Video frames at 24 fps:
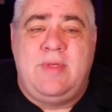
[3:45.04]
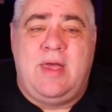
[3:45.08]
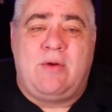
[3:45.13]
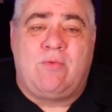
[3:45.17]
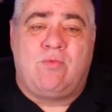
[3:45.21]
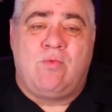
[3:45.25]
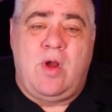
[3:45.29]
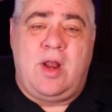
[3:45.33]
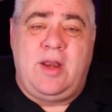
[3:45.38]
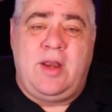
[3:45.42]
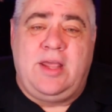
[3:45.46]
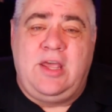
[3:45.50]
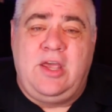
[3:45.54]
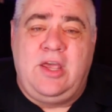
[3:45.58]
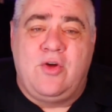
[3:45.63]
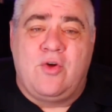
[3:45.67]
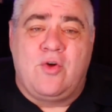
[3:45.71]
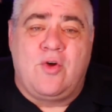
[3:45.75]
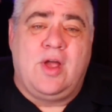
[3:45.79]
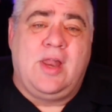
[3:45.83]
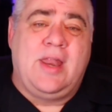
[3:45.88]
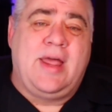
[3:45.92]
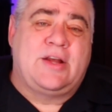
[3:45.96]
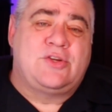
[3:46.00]
that running
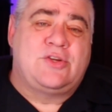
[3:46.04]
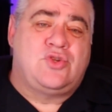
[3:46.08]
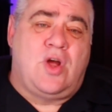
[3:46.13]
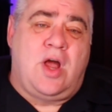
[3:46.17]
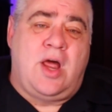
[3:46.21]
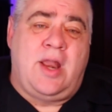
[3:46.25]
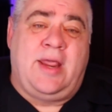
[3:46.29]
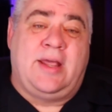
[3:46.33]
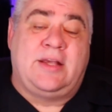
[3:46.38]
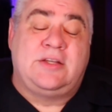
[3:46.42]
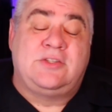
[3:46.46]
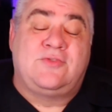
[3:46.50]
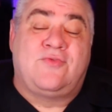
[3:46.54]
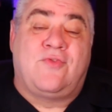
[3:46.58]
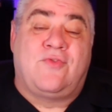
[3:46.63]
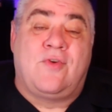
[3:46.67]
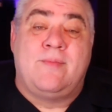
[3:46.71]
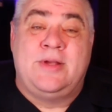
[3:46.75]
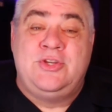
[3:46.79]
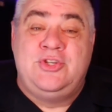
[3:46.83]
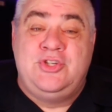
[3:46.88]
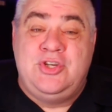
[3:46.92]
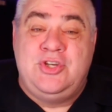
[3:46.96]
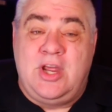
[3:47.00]
your electronics from
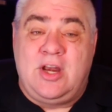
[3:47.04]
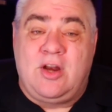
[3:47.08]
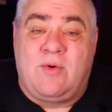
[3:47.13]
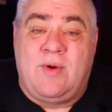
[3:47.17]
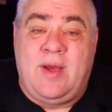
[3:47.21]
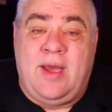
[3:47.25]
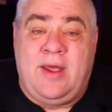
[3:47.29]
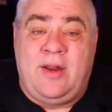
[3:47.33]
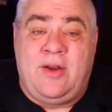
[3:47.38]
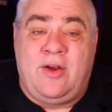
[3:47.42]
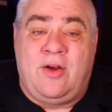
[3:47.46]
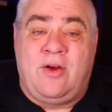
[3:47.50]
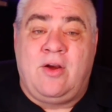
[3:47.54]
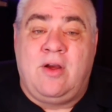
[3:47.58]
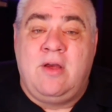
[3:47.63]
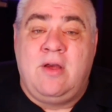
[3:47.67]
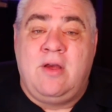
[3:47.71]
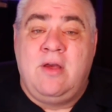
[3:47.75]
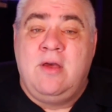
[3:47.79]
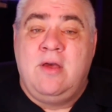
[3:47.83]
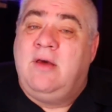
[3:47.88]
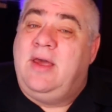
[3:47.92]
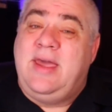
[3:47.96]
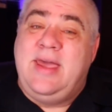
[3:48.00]
a generator
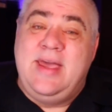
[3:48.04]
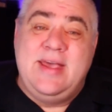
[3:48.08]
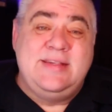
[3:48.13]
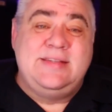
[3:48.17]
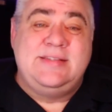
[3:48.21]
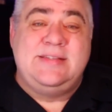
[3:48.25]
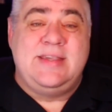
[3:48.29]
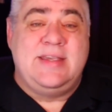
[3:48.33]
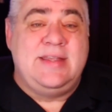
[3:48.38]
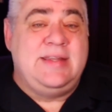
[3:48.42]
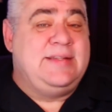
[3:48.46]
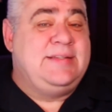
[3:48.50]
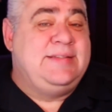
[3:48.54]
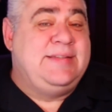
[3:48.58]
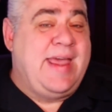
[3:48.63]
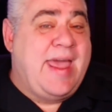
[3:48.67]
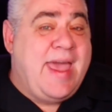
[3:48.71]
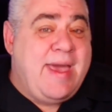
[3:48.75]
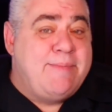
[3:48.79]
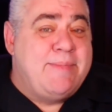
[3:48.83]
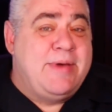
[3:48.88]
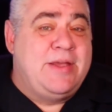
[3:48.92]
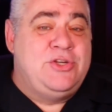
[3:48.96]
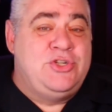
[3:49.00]
isn't
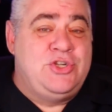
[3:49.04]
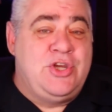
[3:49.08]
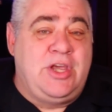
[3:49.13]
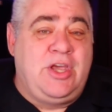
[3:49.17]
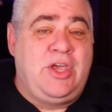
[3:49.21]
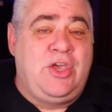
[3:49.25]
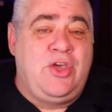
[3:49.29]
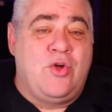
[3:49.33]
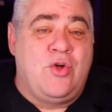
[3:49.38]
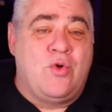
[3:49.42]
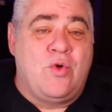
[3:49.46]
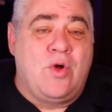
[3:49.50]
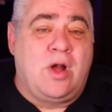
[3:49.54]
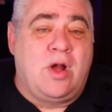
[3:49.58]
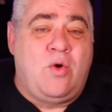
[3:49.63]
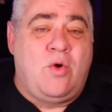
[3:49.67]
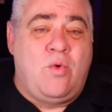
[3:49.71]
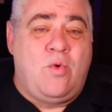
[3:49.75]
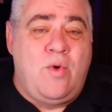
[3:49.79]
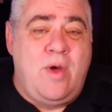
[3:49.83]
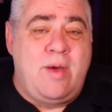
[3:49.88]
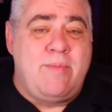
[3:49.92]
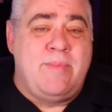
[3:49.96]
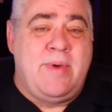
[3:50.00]
damaging your
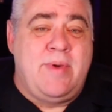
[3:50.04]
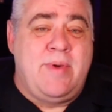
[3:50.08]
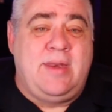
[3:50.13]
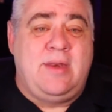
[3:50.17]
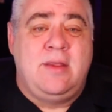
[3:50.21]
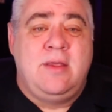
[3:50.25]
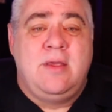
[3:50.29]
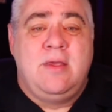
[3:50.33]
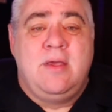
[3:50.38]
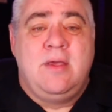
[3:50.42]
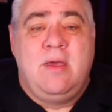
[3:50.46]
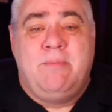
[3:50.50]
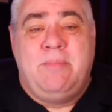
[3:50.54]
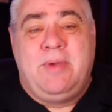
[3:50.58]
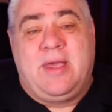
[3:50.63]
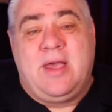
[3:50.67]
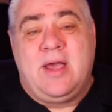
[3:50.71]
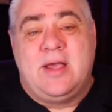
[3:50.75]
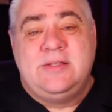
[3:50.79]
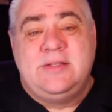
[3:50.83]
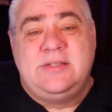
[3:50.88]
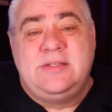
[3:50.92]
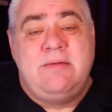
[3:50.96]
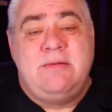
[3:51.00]
equipment,
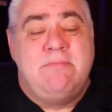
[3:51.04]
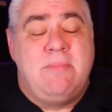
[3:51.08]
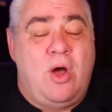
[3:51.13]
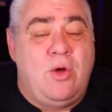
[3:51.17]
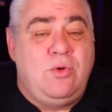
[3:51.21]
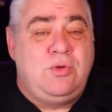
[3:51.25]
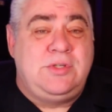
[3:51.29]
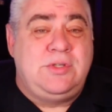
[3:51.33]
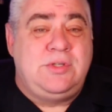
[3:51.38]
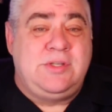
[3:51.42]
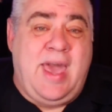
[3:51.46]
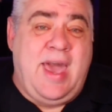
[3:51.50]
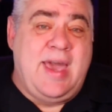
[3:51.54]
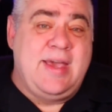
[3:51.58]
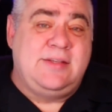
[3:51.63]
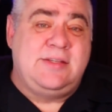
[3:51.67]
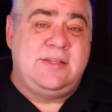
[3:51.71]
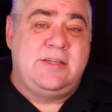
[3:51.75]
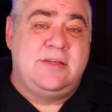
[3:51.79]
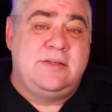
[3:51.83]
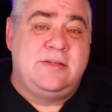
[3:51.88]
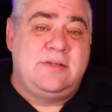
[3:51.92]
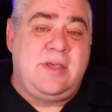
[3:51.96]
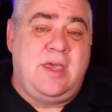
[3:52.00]
because in most
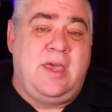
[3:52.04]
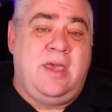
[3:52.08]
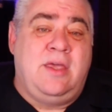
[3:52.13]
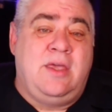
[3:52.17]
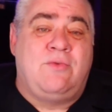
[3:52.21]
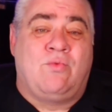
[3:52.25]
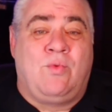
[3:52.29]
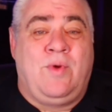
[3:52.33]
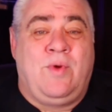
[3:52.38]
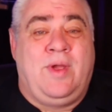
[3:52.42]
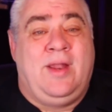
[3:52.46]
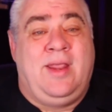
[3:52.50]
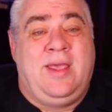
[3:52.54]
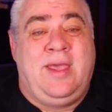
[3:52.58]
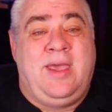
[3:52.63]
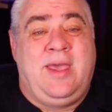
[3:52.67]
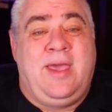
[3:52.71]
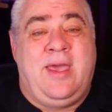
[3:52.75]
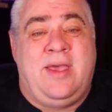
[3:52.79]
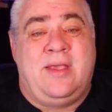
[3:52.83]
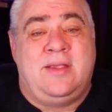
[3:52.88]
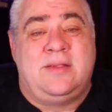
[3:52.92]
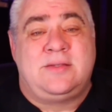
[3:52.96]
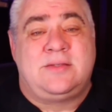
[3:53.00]
cases it really
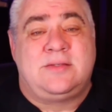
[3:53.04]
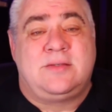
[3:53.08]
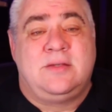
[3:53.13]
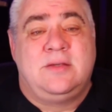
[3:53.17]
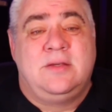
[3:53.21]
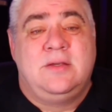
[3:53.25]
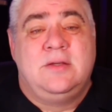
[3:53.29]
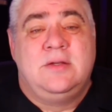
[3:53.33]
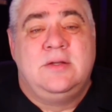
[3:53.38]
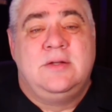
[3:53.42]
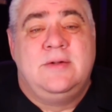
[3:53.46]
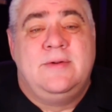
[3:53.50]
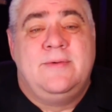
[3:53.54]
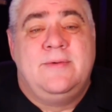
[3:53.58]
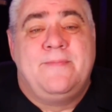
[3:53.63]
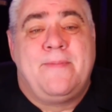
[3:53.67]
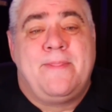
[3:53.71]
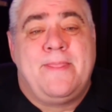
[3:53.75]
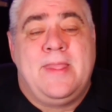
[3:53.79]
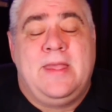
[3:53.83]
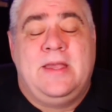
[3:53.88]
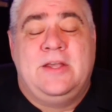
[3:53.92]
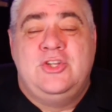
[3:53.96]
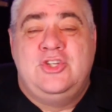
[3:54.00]
is.
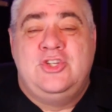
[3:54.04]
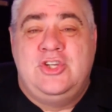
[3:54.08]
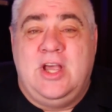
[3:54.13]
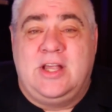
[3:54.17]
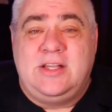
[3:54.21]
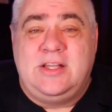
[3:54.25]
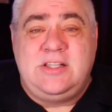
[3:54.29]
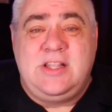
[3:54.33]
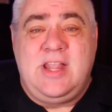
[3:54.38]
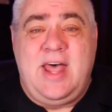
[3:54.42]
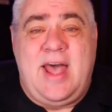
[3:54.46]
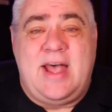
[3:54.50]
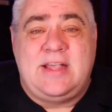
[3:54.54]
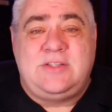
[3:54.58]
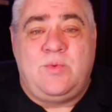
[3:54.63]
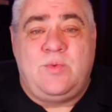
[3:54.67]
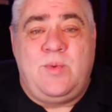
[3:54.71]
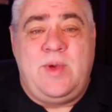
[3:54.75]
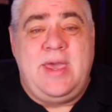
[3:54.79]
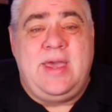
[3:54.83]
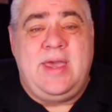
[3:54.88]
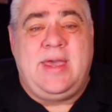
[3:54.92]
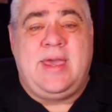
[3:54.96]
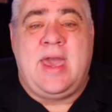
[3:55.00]
Just last
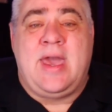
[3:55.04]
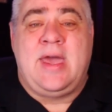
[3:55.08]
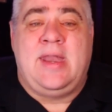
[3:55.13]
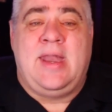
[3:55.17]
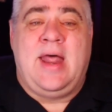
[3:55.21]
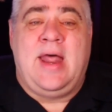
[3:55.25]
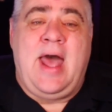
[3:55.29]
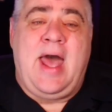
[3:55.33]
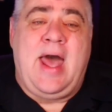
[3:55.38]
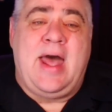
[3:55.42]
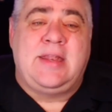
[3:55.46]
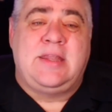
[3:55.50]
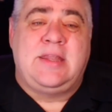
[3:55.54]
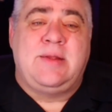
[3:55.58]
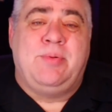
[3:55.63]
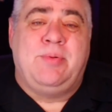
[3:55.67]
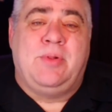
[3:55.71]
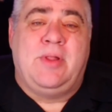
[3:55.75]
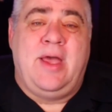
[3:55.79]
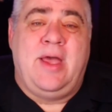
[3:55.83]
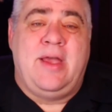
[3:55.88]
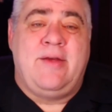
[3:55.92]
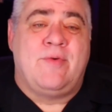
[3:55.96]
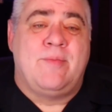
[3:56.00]
weekend, I had to
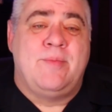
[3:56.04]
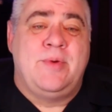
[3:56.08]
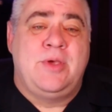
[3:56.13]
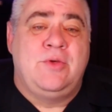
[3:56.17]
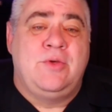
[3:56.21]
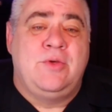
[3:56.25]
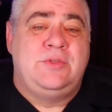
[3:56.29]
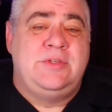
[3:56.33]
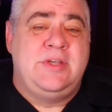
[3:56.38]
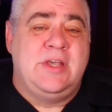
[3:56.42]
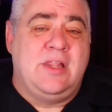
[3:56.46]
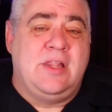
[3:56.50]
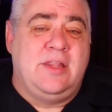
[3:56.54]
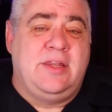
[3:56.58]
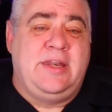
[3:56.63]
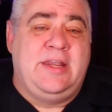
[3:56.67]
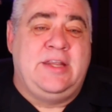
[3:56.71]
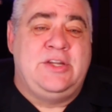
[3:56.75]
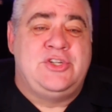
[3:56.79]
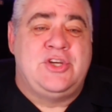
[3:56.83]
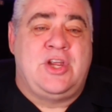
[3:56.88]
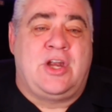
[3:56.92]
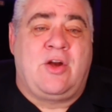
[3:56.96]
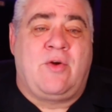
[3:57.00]
play from a
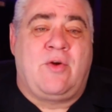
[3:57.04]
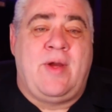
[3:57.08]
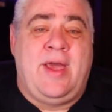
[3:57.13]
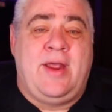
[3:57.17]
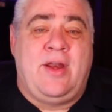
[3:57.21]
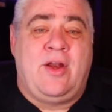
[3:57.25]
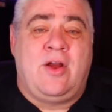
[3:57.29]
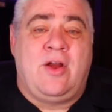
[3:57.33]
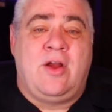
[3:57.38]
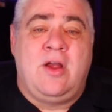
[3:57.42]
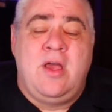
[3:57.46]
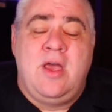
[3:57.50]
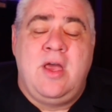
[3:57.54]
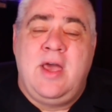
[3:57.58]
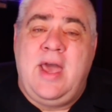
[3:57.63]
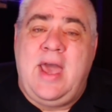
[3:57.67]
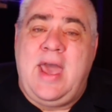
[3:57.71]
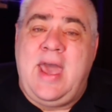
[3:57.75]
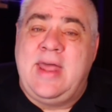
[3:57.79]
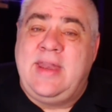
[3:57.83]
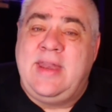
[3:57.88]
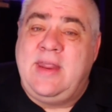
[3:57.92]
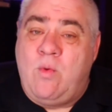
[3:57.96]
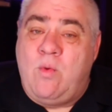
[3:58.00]
utility generator,
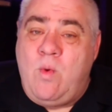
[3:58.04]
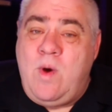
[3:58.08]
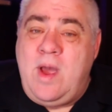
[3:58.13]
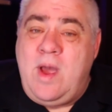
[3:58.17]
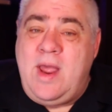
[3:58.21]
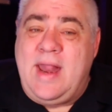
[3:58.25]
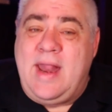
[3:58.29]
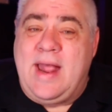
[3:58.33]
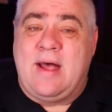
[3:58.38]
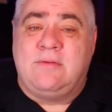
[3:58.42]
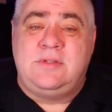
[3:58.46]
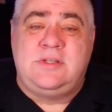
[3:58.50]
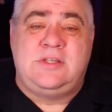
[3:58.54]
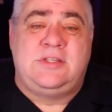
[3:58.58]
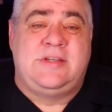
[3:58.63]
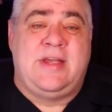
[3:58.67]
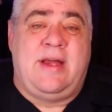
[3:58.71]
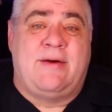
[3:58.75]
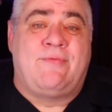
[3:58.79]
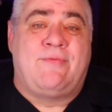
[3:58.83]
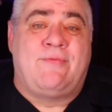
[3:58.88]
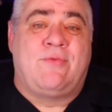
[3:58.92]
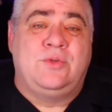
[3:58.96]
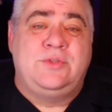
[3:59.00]
and it went out
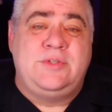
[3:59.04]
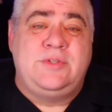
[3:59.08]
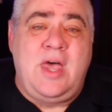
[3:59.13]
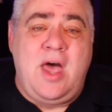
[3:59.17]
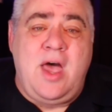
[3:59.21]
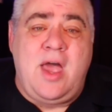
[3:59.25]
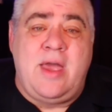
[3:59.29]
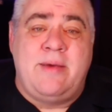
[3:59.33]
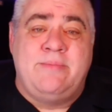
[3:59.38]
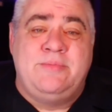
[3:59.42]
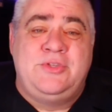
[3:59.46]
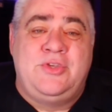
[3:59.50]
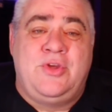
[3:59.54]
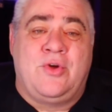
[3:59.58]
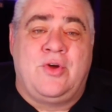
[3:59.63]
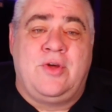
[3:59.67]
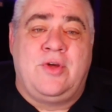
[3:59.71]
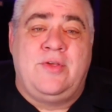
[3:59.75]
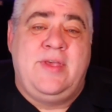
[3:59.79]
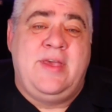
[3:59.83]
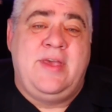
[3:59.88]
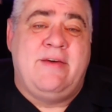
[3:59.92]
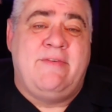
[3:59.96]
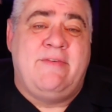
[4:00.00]
several times
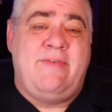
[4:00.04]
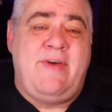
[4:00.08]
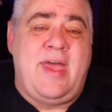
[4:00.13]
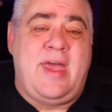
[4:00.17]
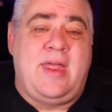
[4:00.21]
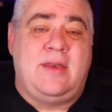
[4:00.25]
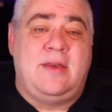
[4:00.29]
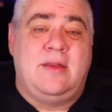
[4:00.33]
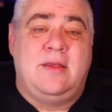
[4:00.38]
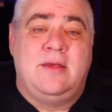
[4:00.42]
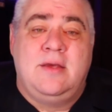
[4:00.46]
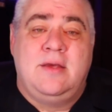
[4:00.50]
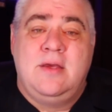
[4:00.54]
during the event.